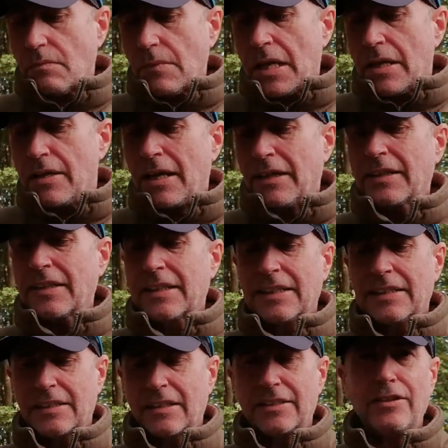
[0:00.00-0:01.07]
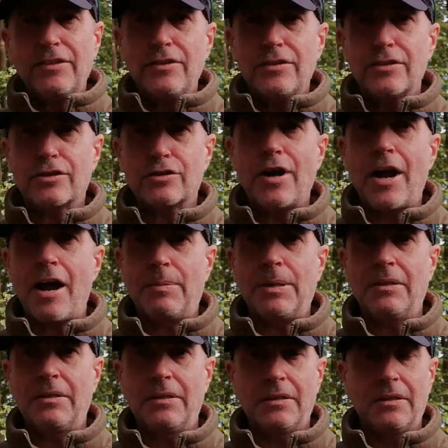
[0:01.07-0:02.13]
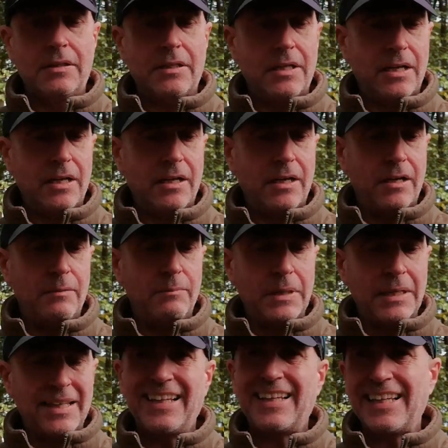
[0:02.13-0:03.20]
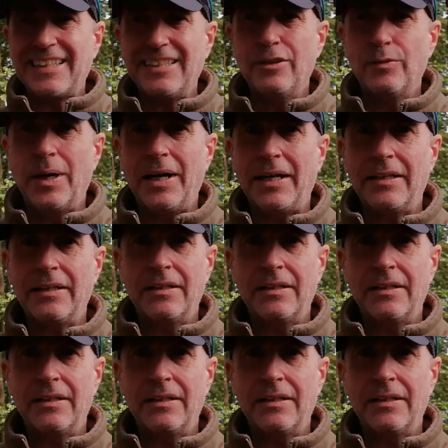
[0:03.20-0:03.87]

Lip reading: The other thing is I don't use a strap. They get in the way.